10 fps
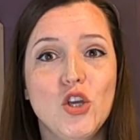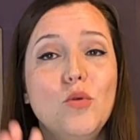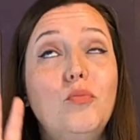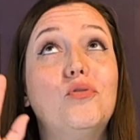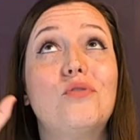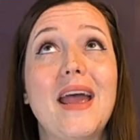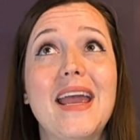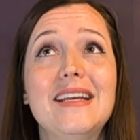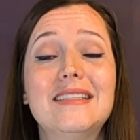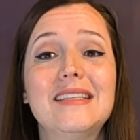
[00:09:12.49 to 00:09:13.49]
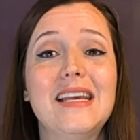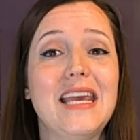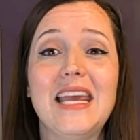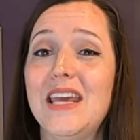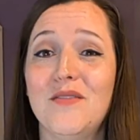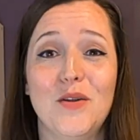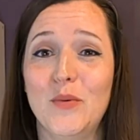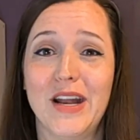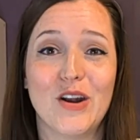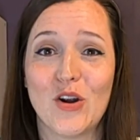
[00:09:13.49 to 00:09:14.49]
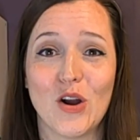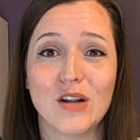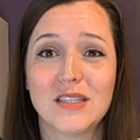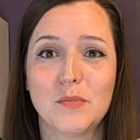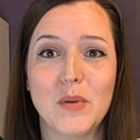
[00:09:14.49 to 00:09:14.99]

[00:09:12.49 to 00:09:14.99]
You praise even when it hurts,